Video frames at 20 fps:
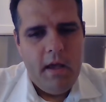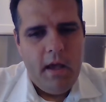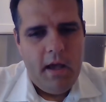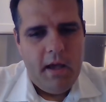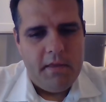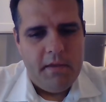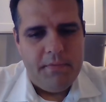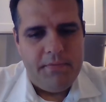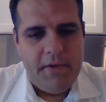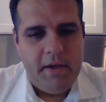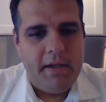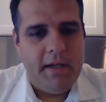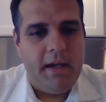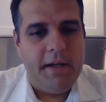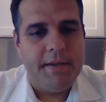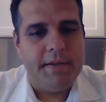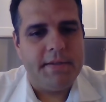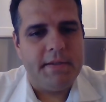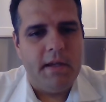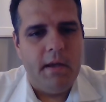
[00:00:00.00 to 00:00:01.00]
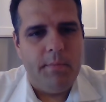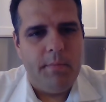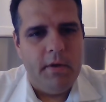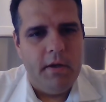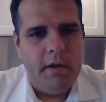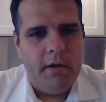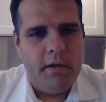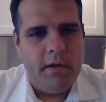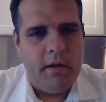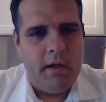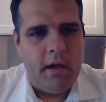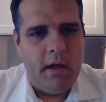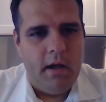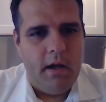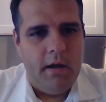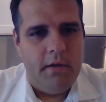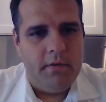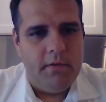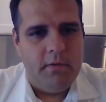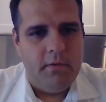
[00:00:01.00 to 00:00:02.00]
and the Fed had to step in
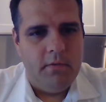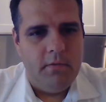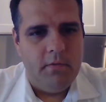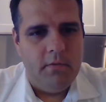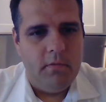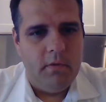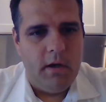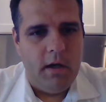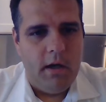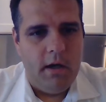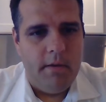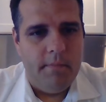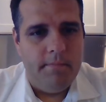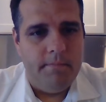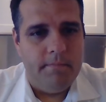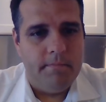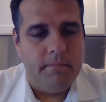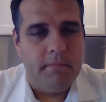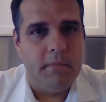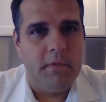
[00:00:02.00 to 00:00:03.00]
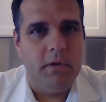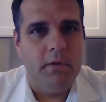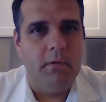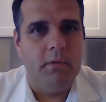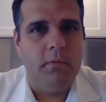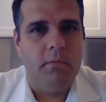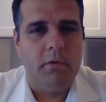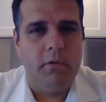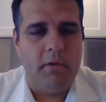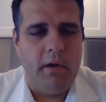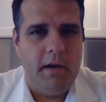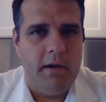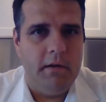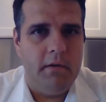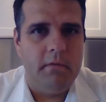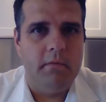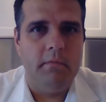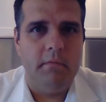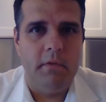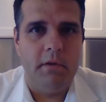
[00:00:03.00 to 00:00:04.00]
uh, to, um, to create
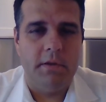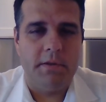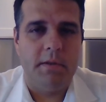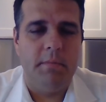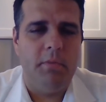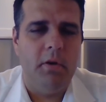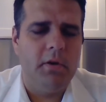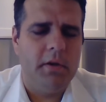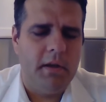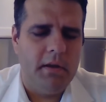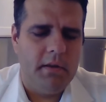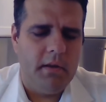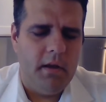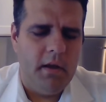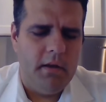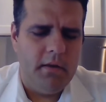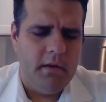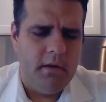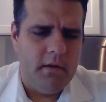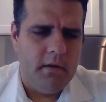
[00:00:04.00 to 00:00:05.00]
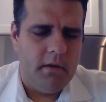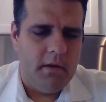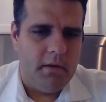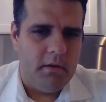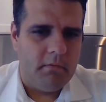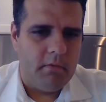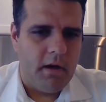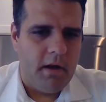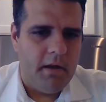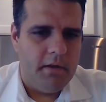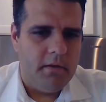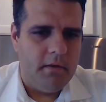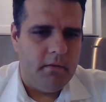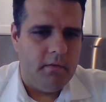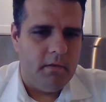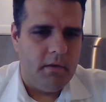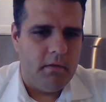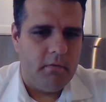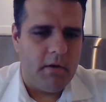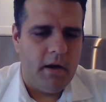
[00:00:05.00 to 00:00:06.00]
stability in the, in the, in the, rate in
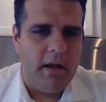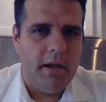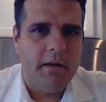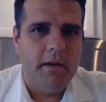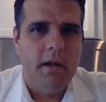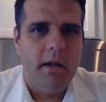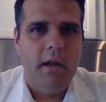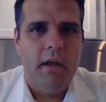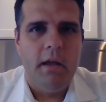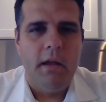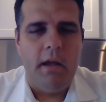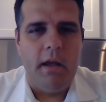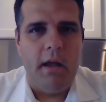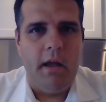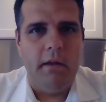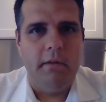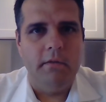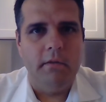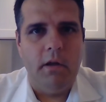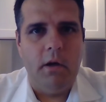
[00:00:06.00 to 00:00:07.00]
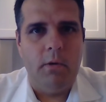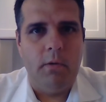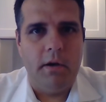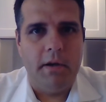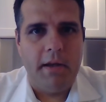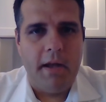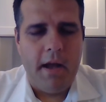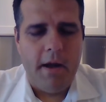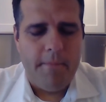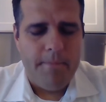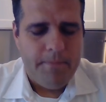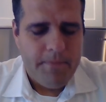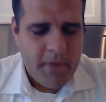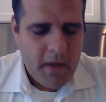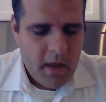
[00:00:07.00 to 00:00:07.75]
the, the rate and lower it down.